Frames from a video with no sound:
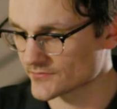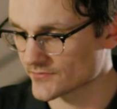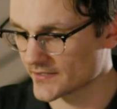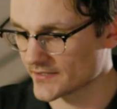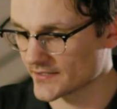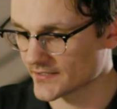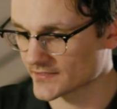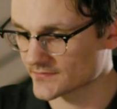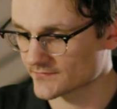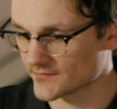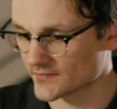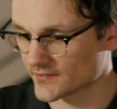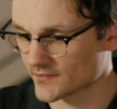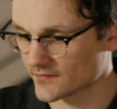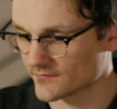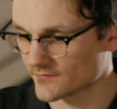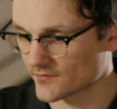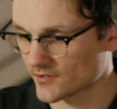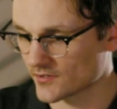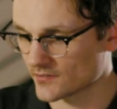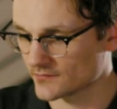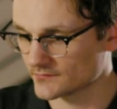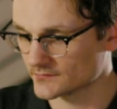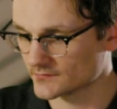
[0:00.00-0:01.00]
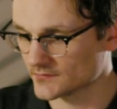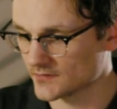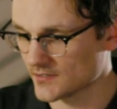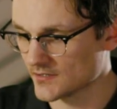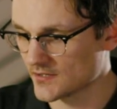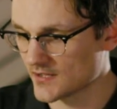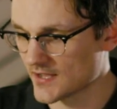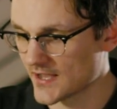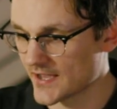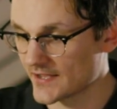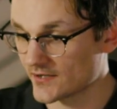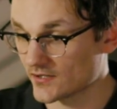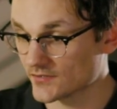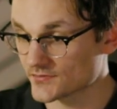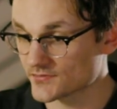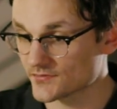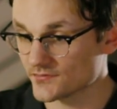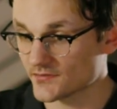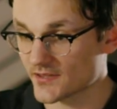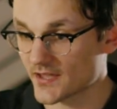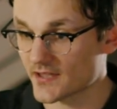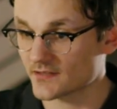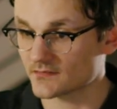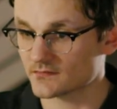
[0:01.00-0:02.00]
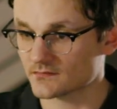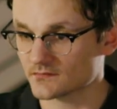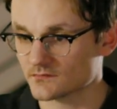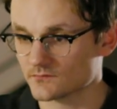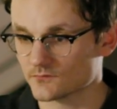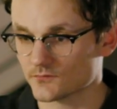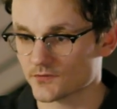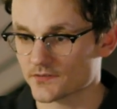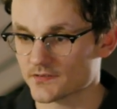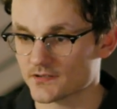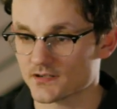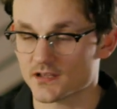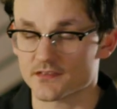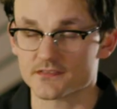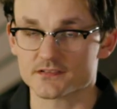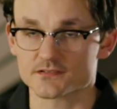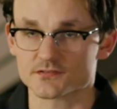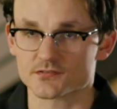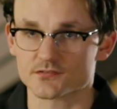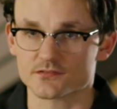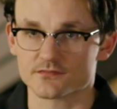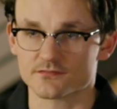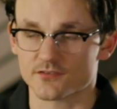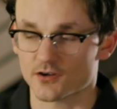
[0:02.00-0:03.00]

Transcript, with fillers: to our next video file. And I'll do that with another two